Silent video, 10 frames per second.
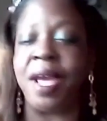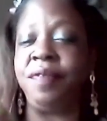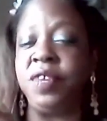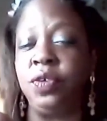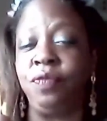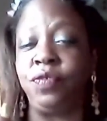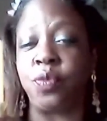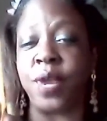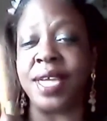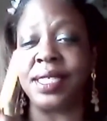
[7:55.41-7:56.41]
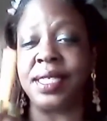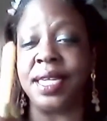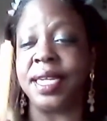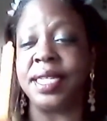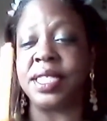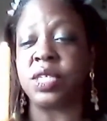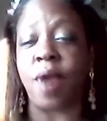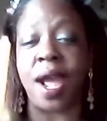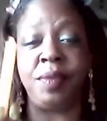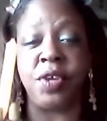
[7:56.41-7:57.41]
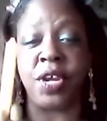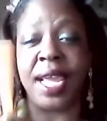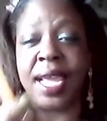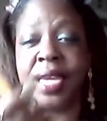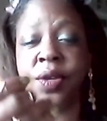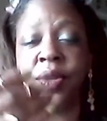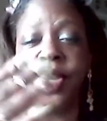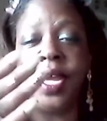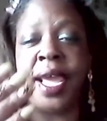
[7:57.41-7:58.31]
after you've dressed and inscribed your candle,